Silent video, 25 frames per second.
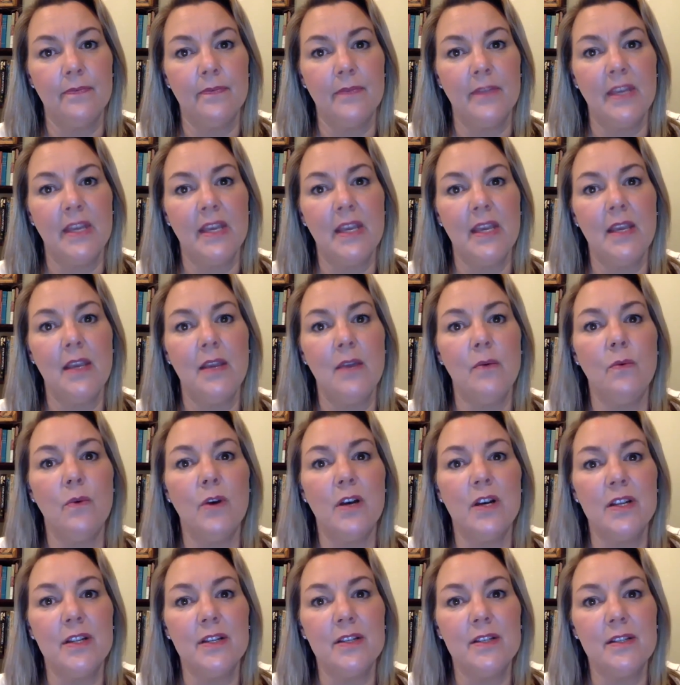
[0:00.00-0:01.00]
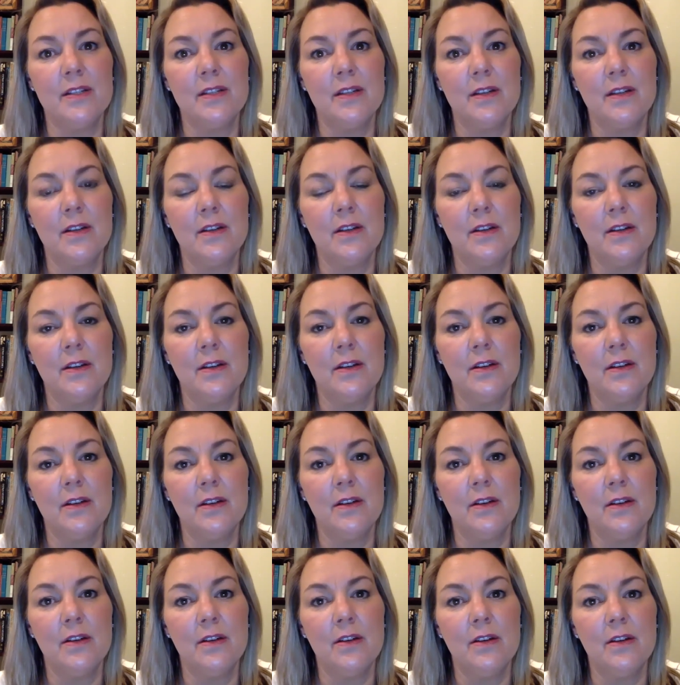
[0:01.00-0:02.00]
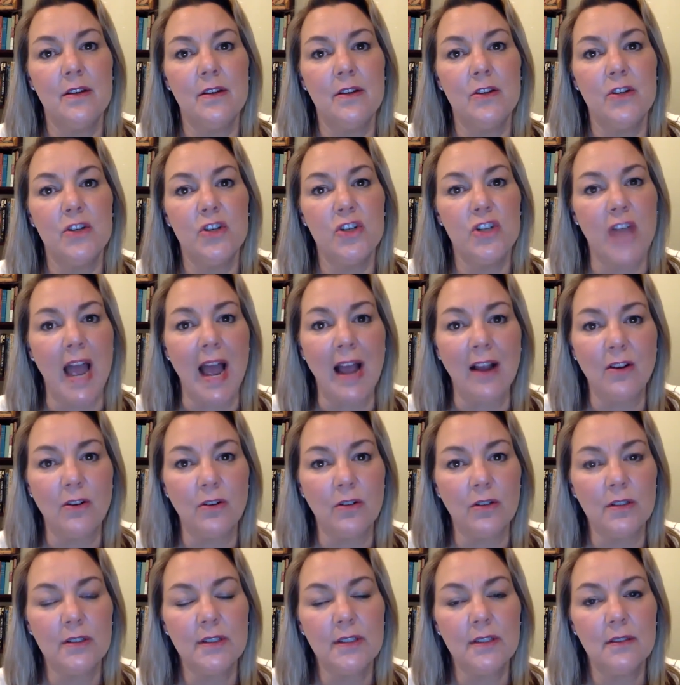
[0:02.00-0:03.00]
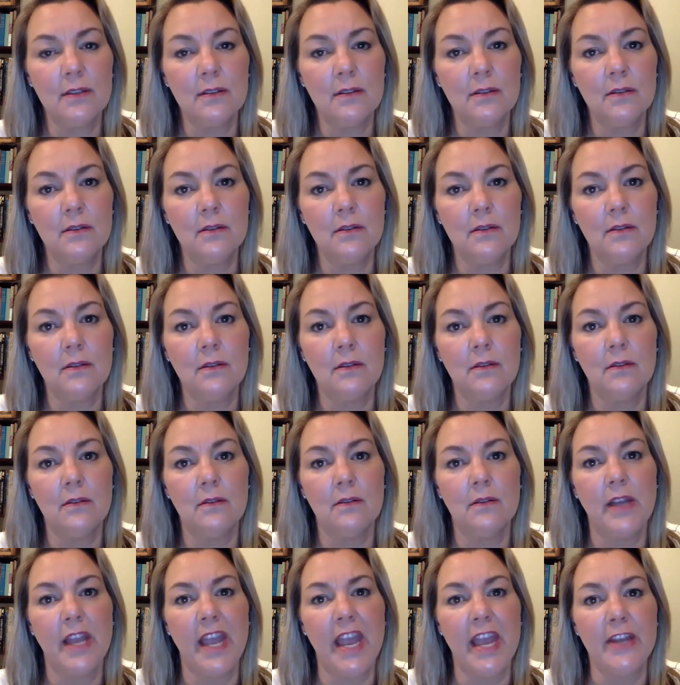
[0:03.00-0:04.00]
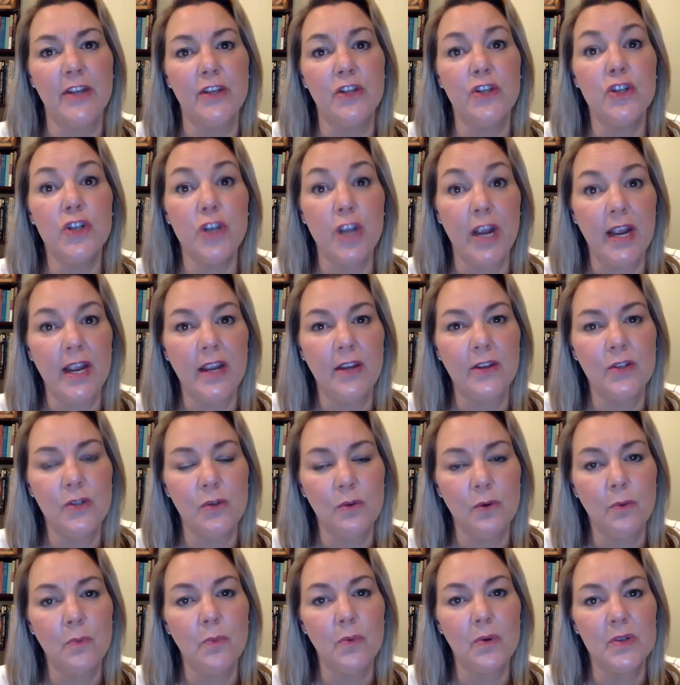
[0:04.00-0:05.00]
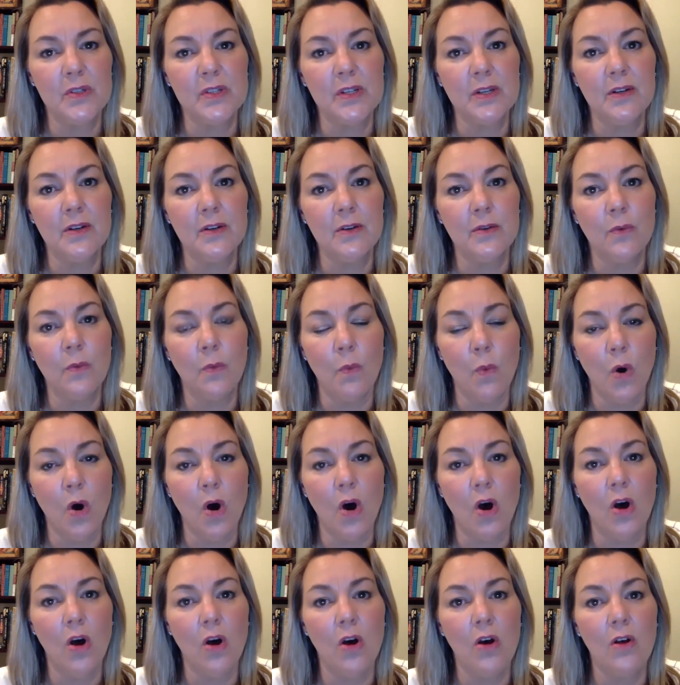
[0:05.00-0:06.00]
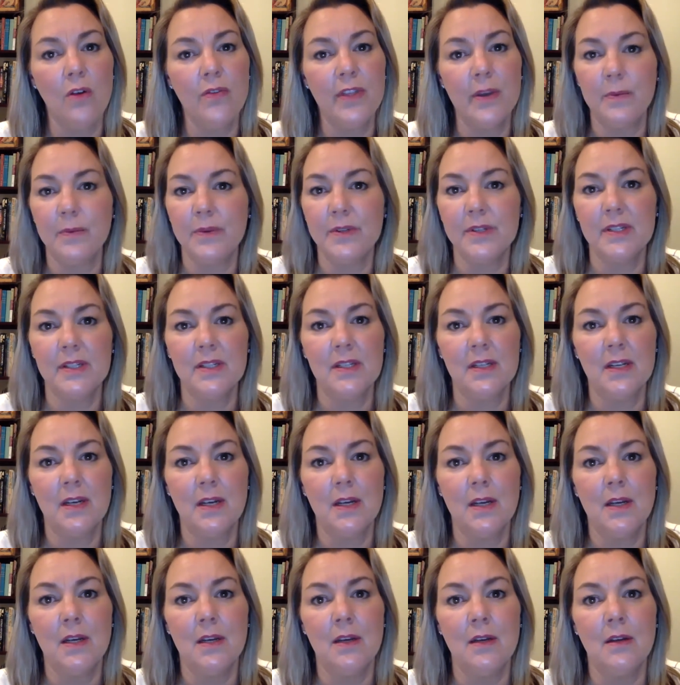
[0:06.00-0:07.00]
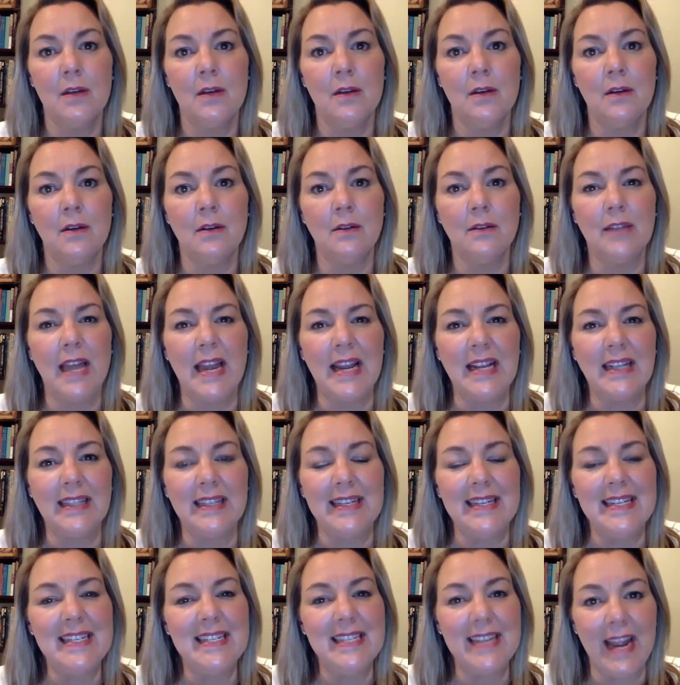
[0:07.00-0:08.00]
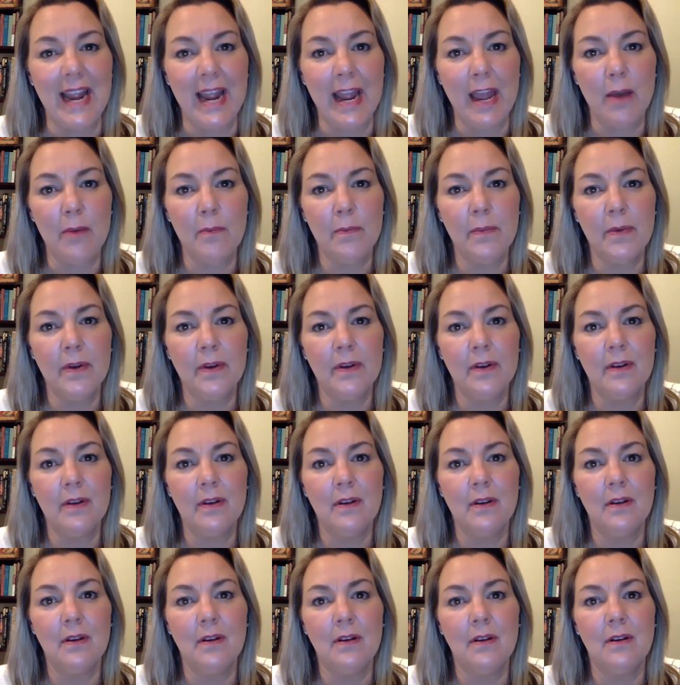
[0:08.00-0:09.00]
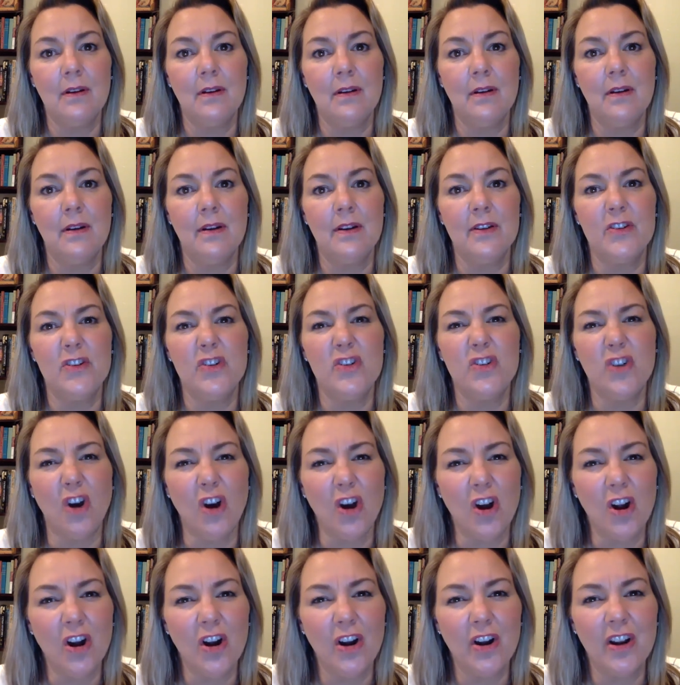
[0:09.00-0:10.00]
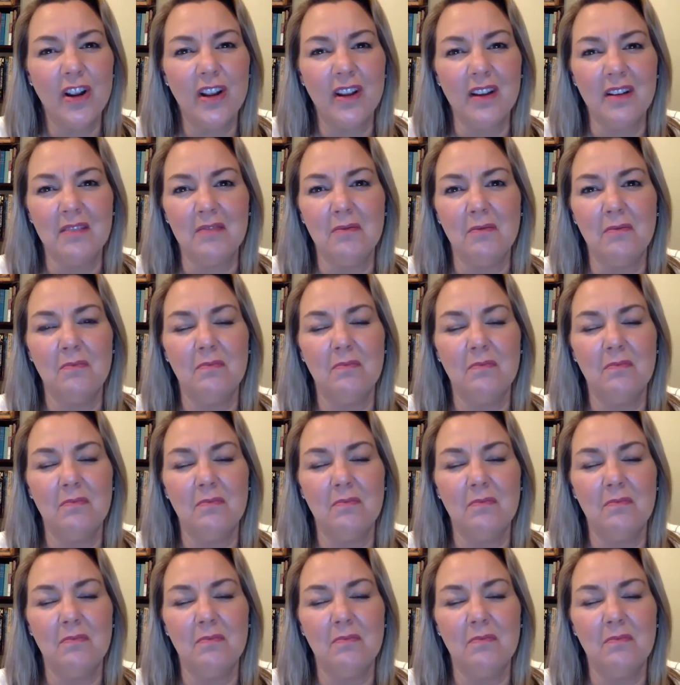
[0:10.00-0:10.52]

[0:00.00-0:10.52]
He was shackled and chained to a prison wall that was likely damp, dark, and